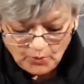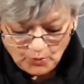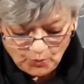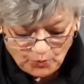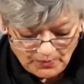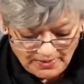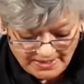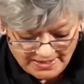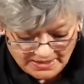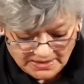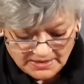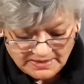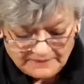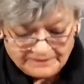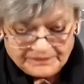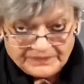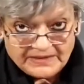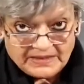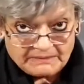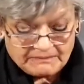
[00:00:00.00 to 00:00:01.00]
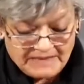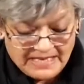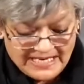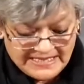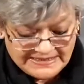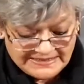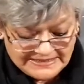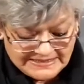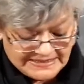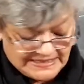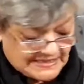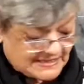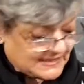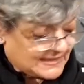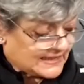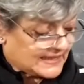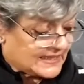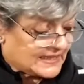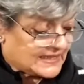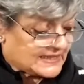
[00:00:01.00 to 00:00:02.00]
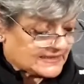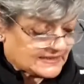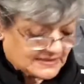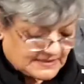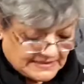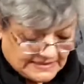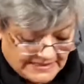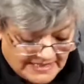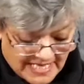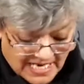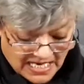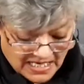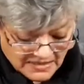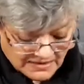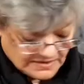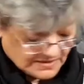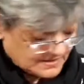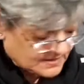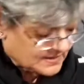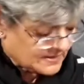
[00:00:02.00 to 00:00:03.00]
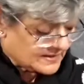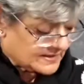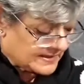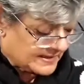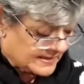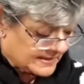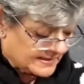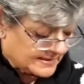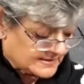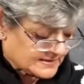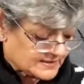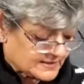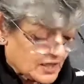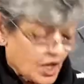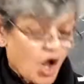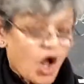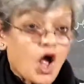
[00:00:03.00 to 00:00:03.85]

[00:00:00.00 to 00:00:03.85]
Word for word: Well, my T is, the answer is